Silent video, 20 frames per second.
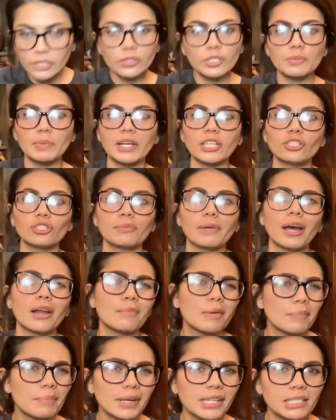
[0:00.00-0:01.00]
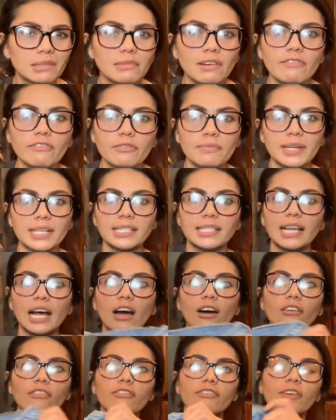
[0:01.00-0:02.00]
special about them. I picked them up for
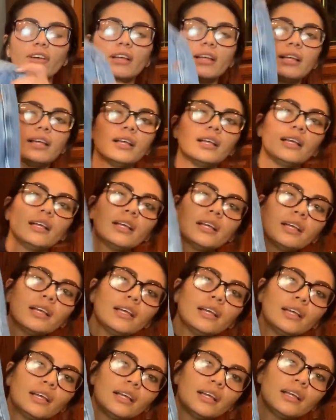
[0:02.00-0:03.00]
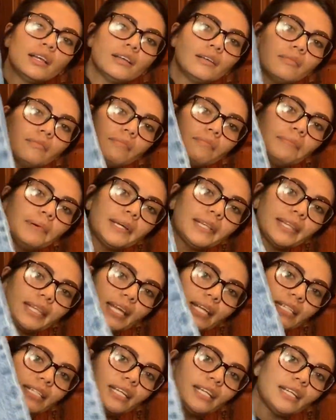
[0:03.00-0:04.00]
myself, but
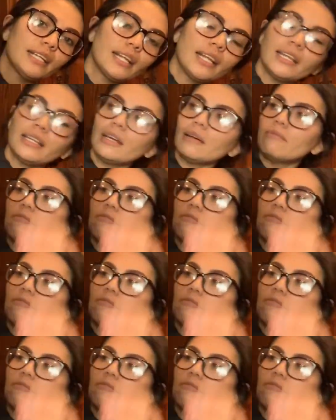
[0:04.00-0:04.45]
they didn't end up